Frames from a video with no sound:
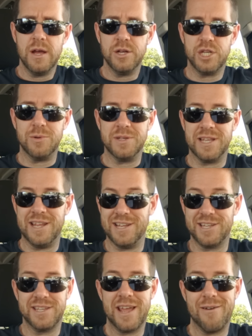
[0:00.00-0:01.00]
She was in
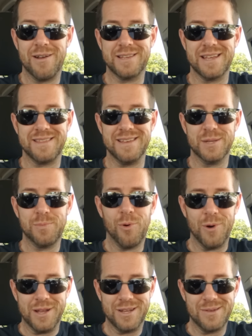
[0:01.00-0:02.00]
hysterics at this
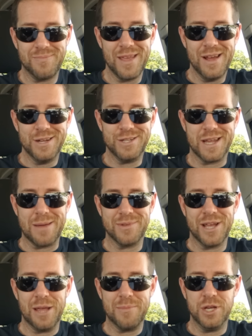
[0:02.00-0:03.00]
point. She kept
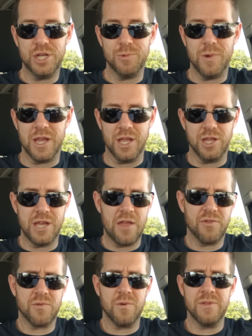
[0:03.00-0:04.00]
telling me we can
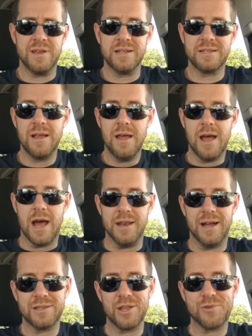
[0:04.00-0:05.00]
get through this and
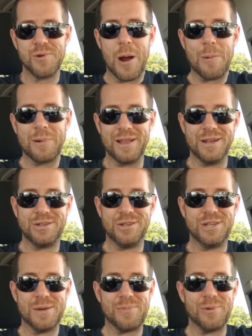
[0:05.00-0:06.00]
not to throw our
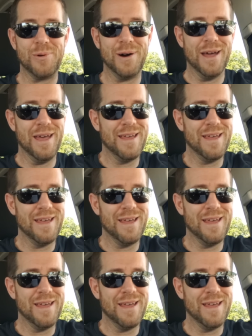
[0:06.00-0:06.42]
relationship away.